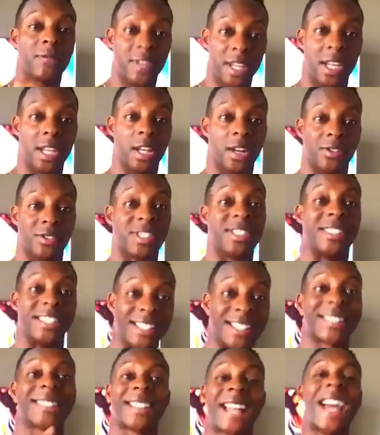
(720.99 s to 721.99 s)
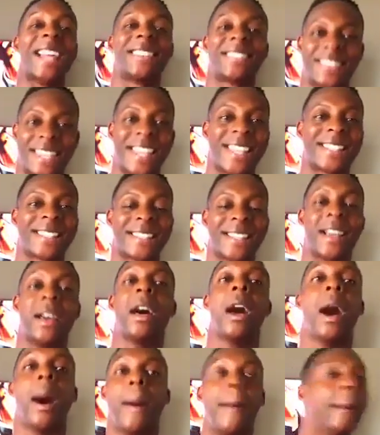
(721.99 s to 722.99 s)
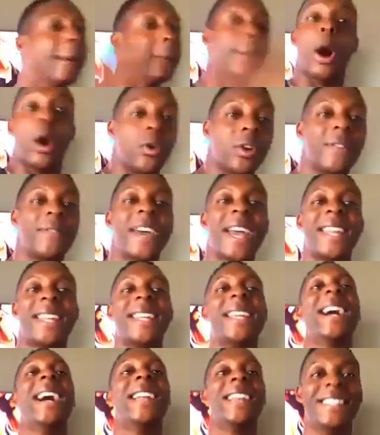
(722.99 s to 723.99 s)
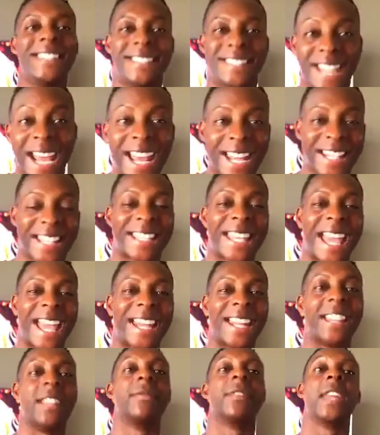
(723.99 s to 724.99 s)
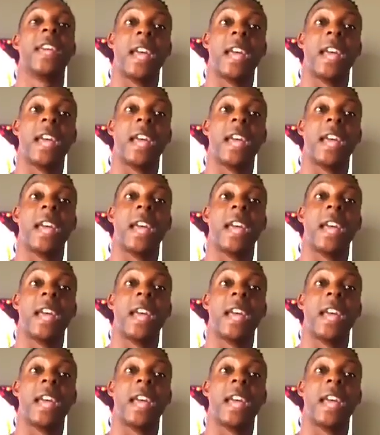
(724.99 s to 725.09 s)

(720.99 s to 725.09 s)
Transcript: videos just like this, motivated, dedicated,